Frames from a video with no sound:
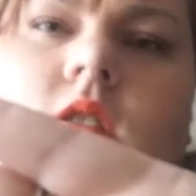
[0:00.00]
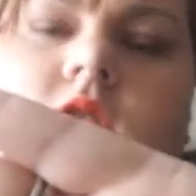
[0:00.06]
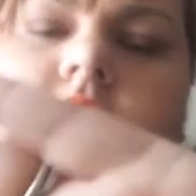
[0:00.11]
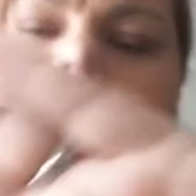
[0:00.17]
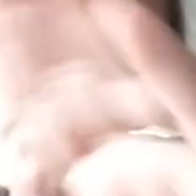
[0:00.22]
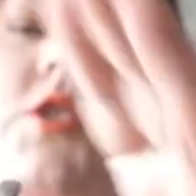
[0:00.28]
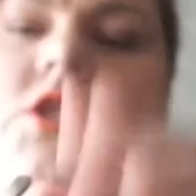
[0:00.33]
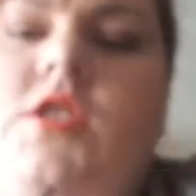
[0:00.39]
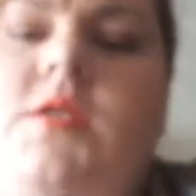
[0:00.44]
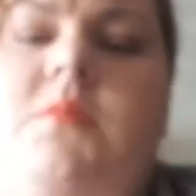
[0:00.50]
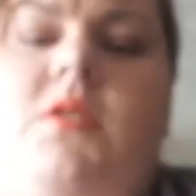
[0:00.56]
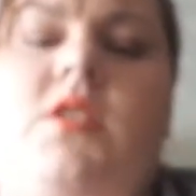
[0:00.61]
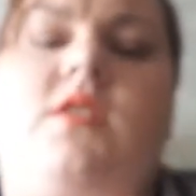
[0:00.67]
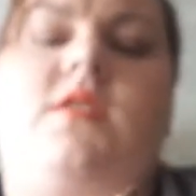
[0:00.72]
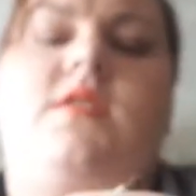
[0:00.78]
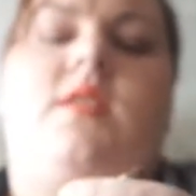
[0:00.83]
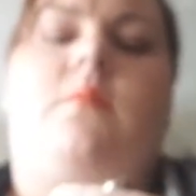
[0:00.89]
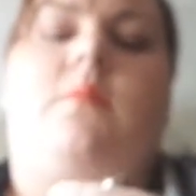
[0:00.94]
So I just
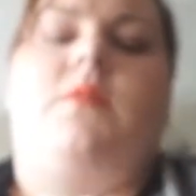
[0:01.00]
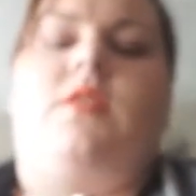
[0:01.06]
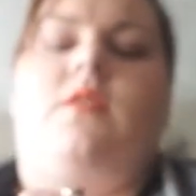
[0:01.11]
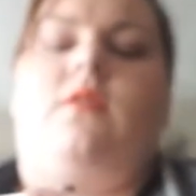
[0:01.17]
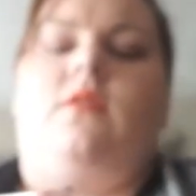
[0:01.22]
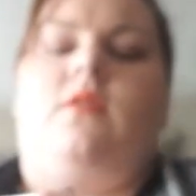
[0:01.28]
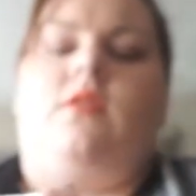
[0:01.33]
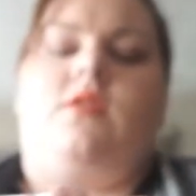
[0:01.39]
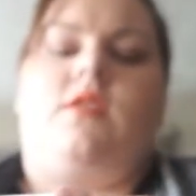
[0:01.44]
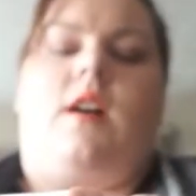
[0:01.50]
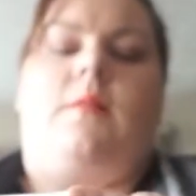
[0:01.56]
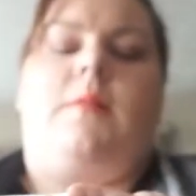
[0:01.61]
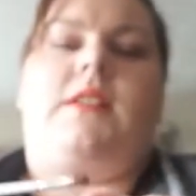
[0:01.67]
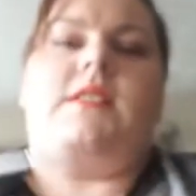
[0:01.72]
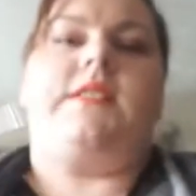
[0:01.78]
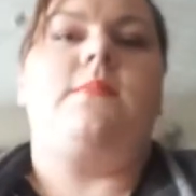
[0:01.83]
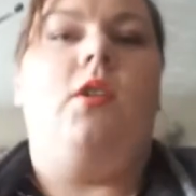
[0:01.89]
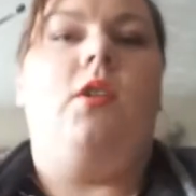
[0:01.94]
wanted something a
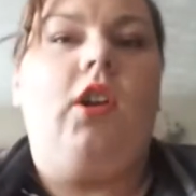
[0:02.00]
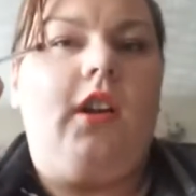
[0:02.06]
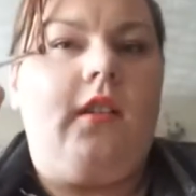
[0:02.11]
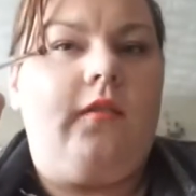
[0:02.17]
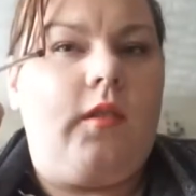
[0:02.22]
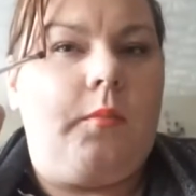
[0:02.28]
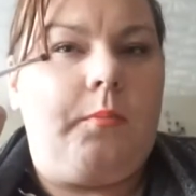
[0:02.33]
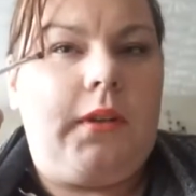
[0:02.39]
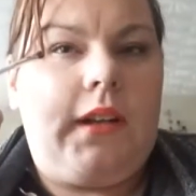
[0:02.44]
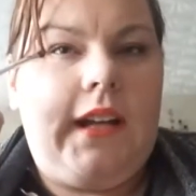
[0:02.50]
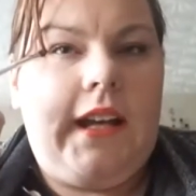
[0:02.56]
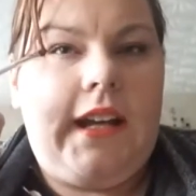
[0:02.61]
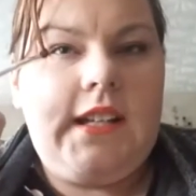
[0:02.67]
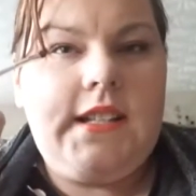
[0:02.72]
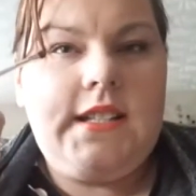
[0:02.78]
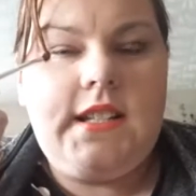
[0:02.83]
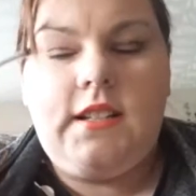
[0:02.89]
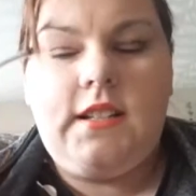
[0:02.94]
bit smaller for
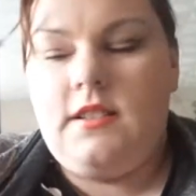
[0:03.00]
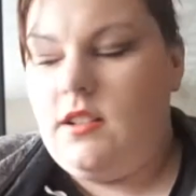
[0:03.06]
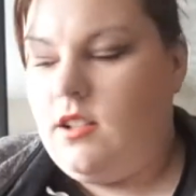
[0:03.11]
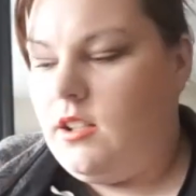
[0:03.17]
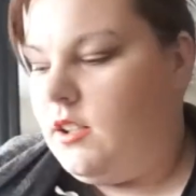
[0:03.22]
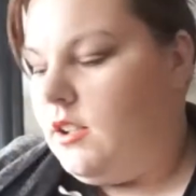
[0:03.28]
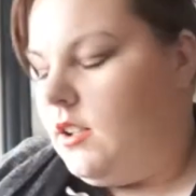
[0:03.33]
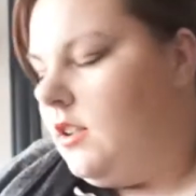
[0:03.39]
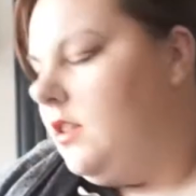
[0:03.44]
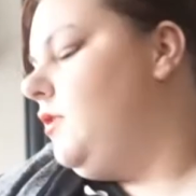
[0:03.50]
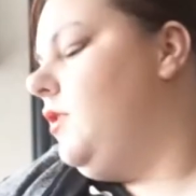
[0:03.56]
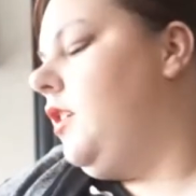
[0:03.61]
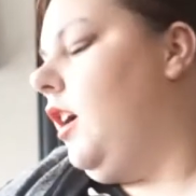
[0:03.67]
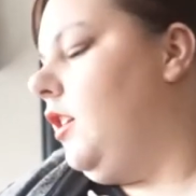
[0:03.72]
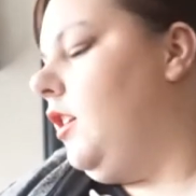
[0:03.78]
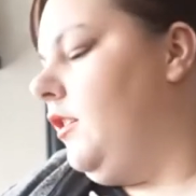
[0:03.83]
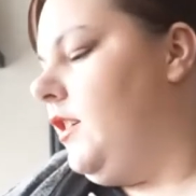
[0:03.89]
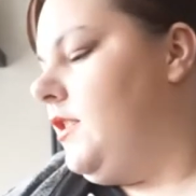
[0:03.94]
placing
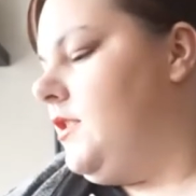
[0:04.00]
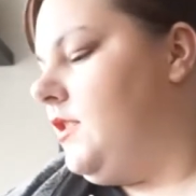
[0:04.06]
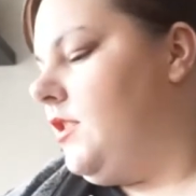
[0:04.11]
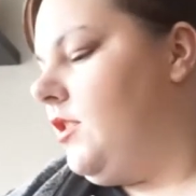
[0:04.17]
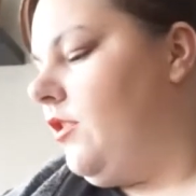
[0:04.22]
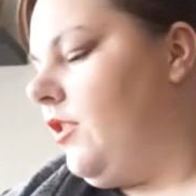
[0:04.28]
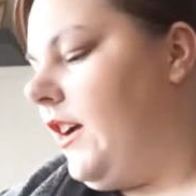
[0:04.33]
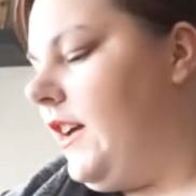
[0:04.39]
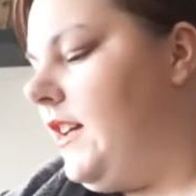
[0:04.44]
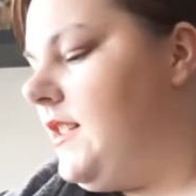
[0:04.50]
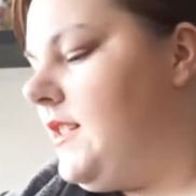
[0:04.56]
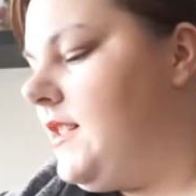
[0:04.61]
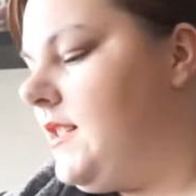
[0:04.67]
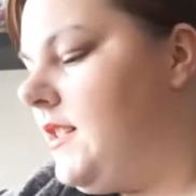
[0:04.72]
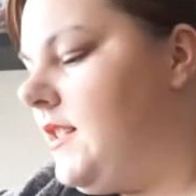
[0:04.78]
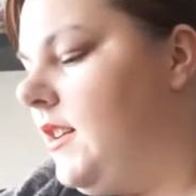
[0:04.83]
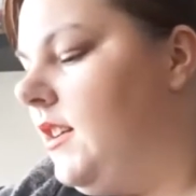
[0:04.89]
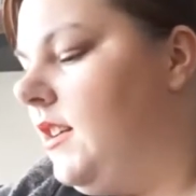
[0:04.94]
colour into the
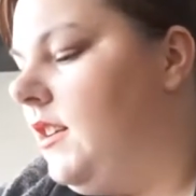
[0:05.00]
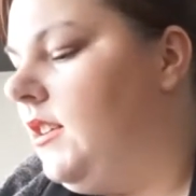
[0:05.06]
crease.